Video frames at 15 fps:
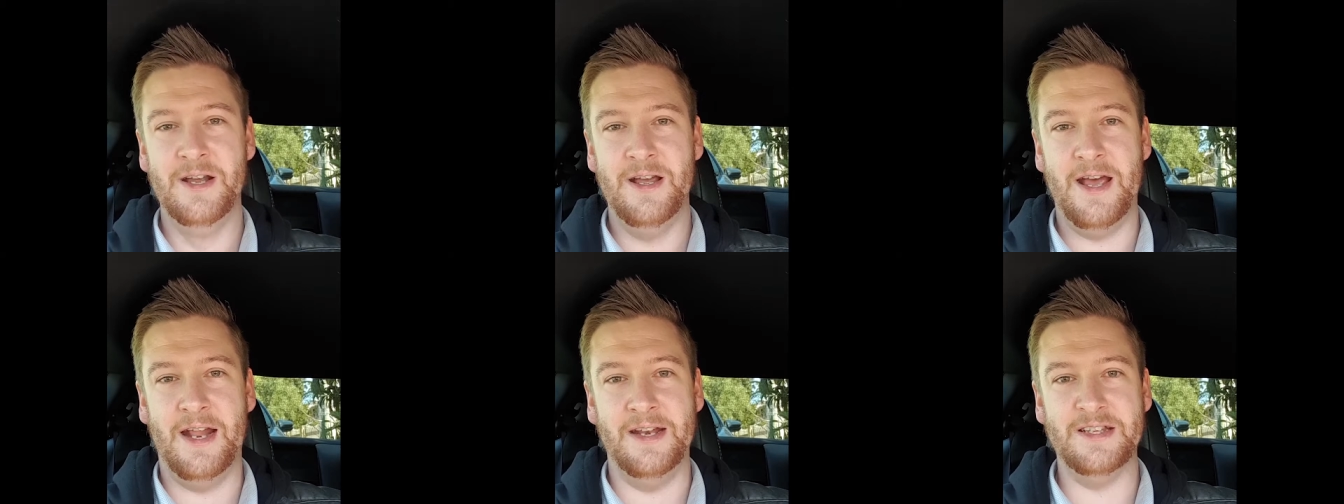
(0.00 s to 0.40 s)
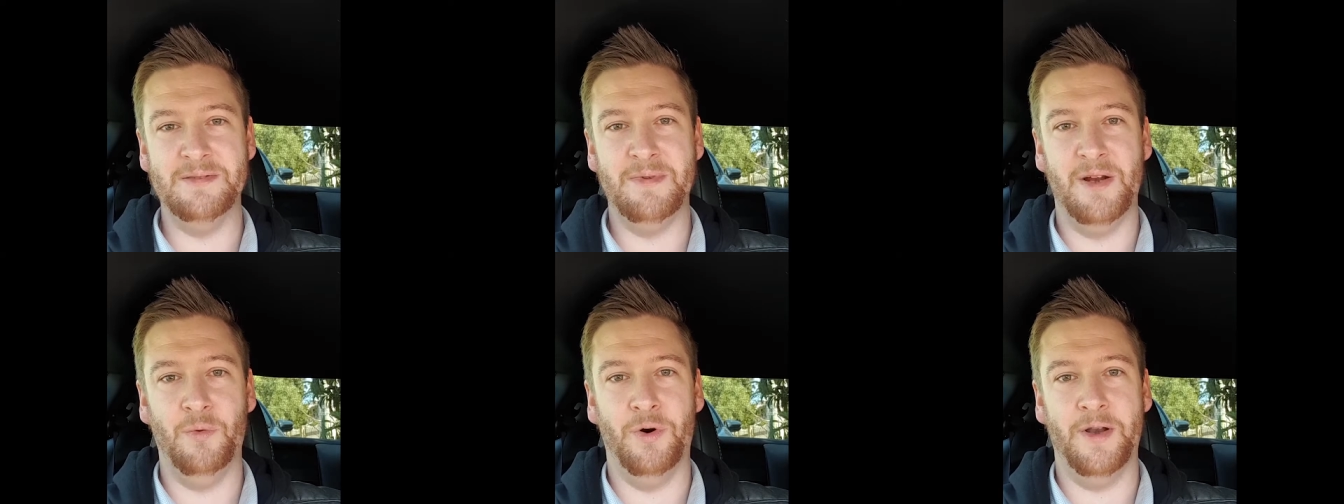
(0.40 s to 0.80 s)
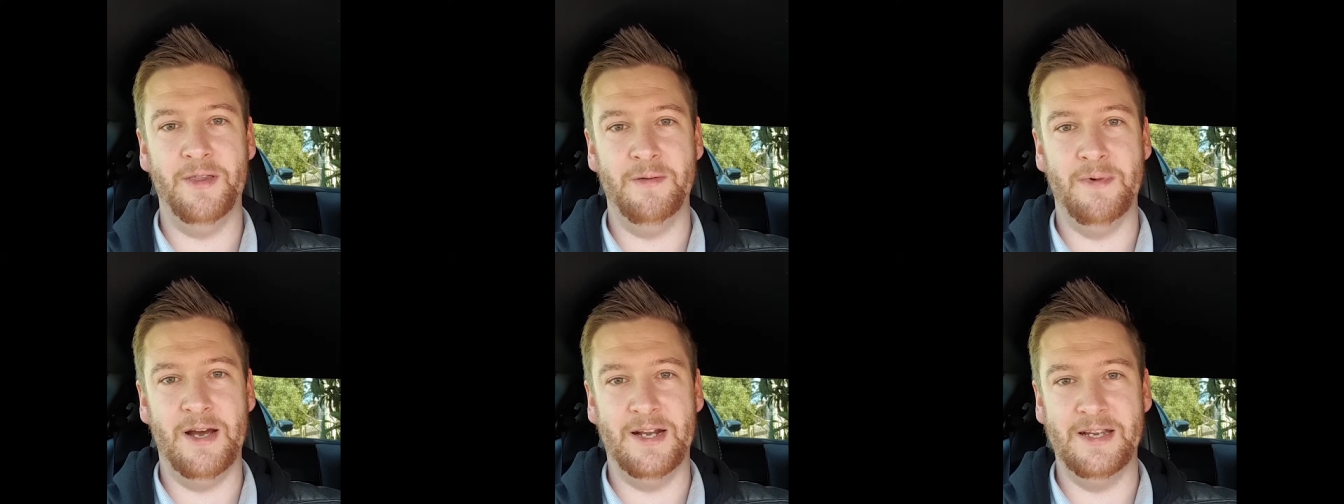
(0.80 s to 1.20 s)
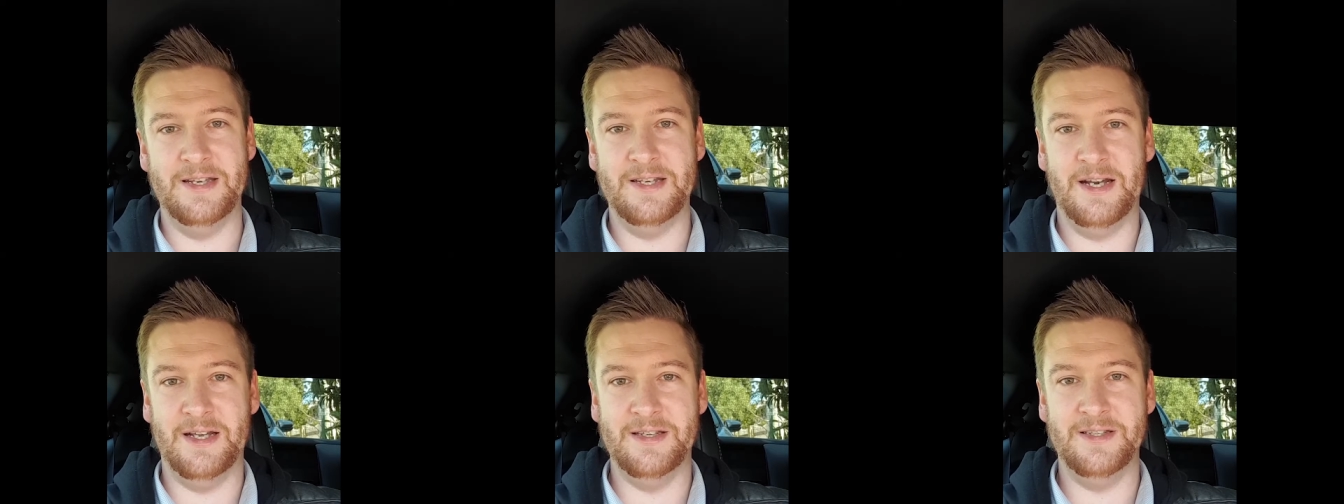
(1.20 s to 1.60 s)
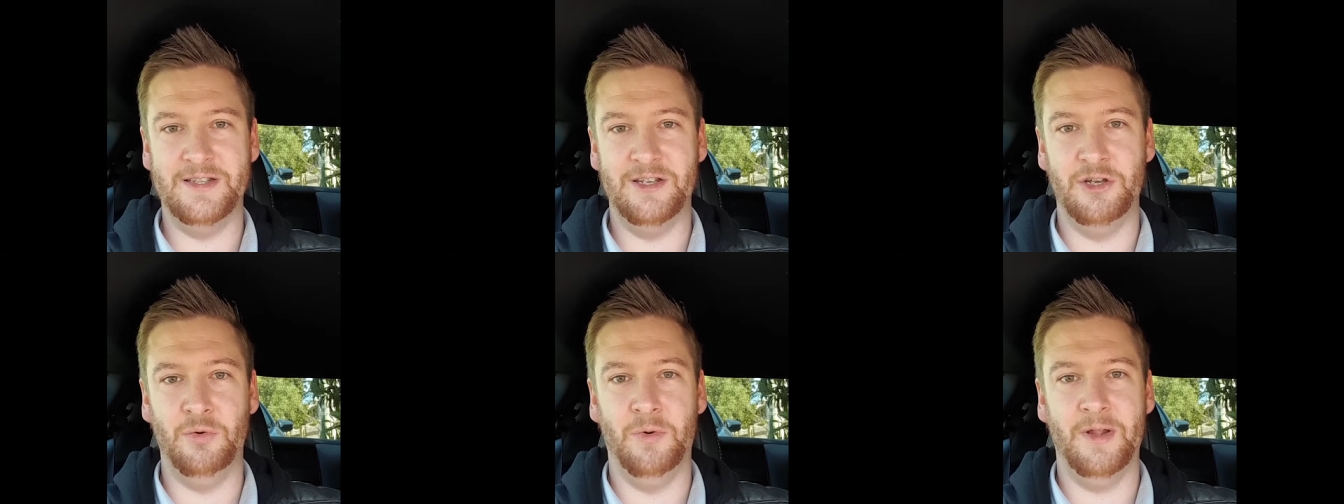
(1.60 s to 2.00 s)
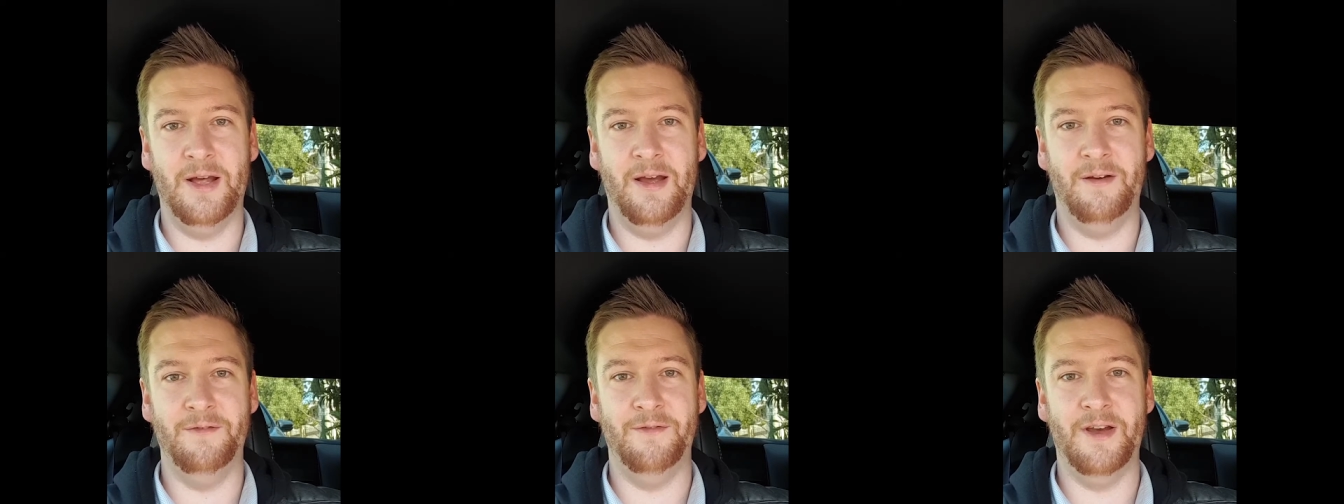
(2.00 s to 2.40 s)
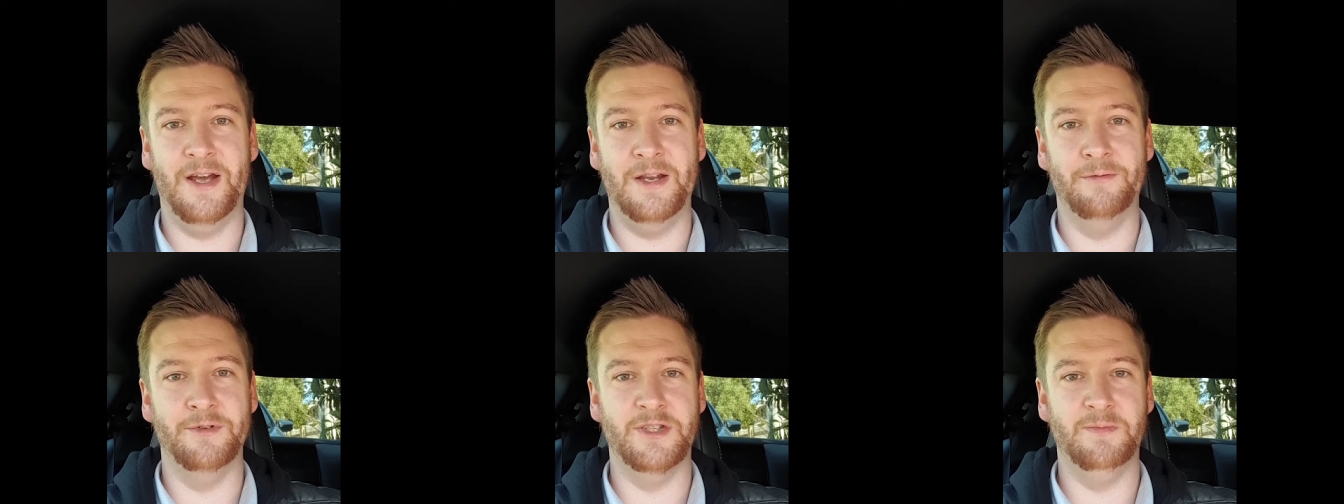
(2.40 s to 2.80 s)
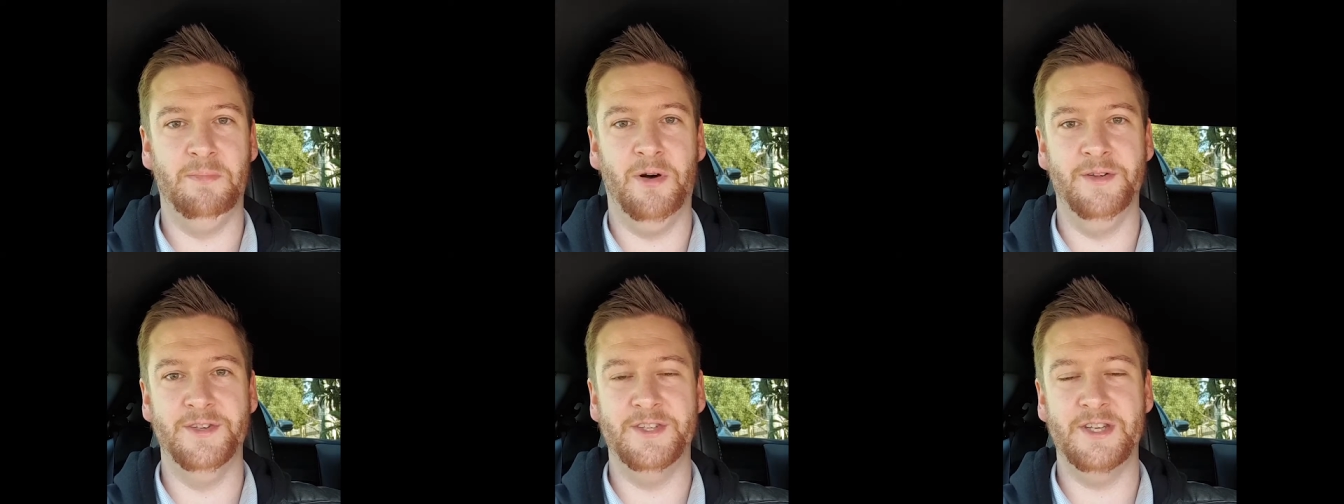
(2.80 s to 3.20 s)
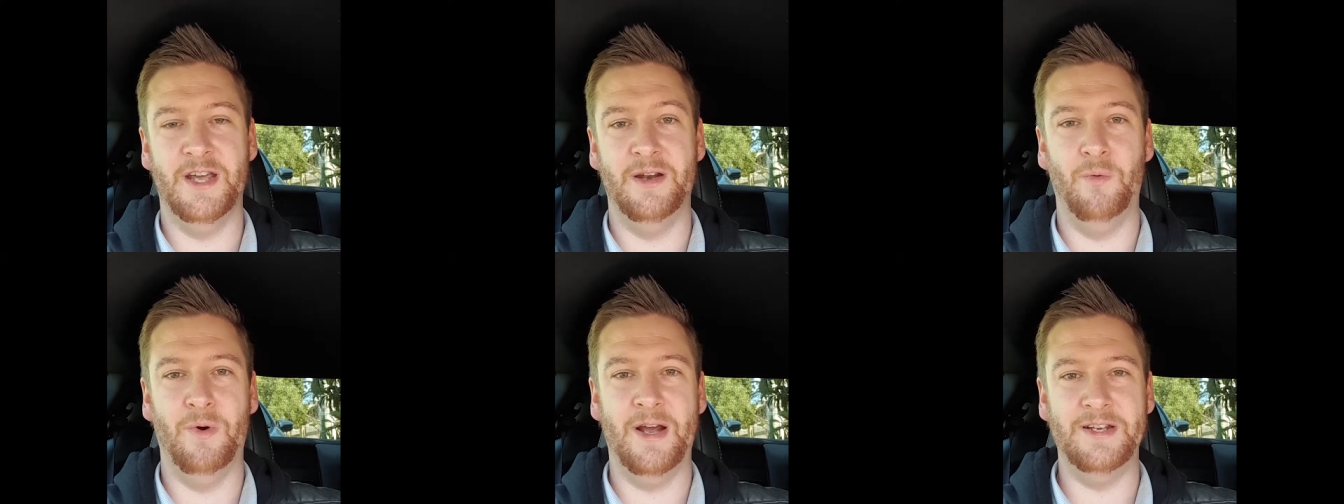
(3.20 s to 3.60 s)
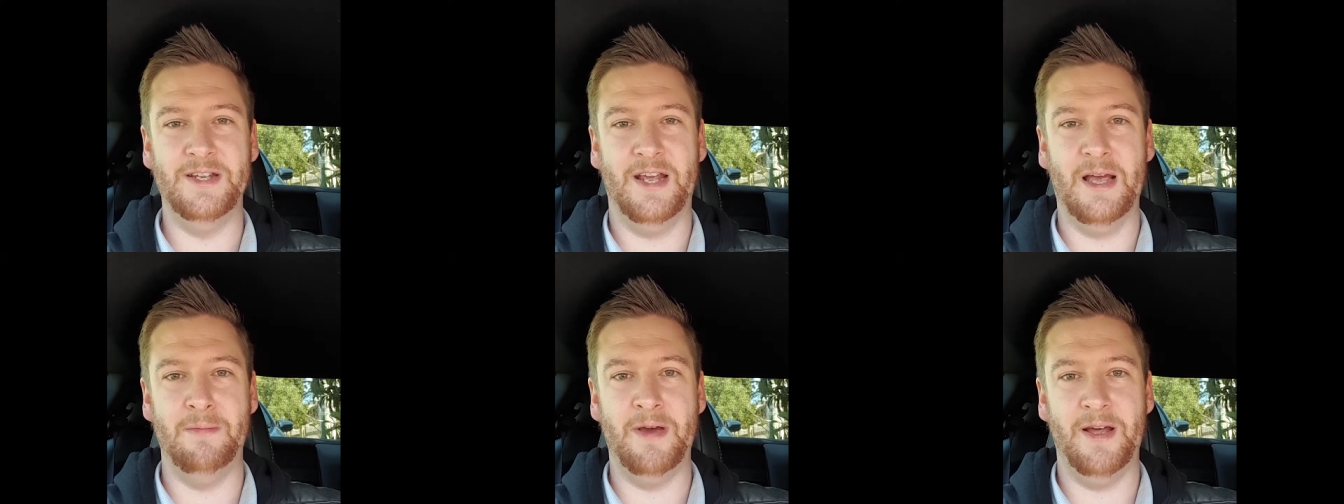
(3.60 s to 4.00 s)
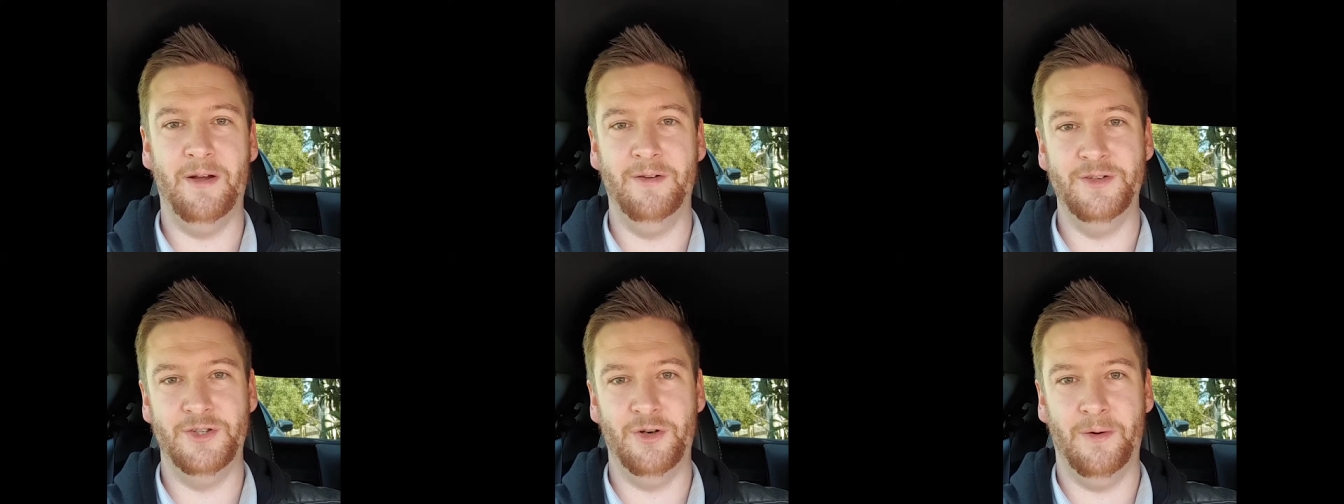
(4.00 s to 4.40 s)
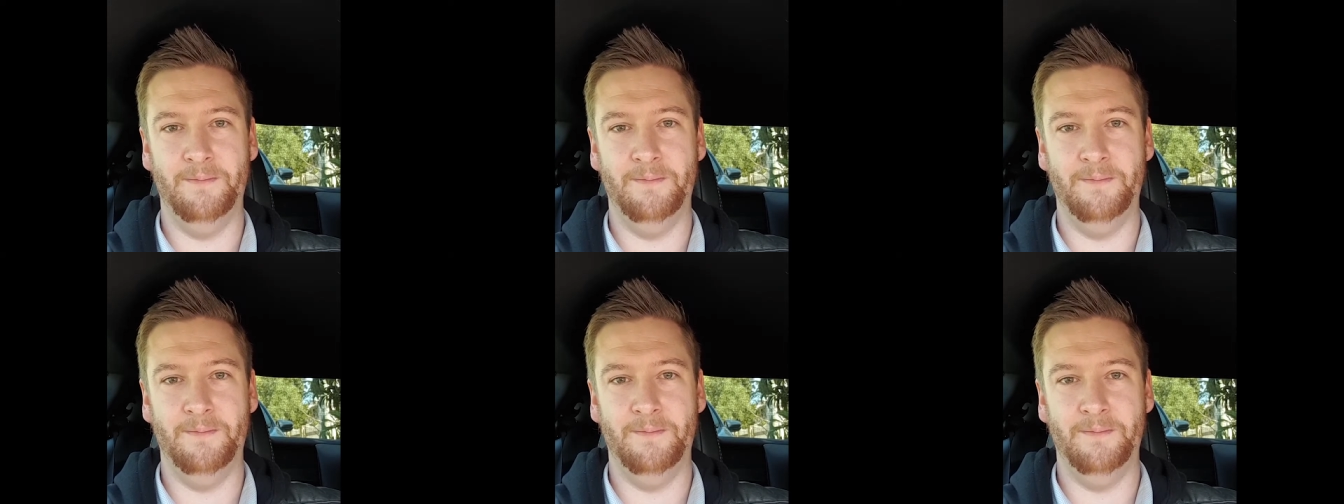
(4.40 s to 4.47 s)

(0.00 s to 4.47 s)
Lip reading: and it doesn't matter what the market does, you will have a response and a way to come out on top.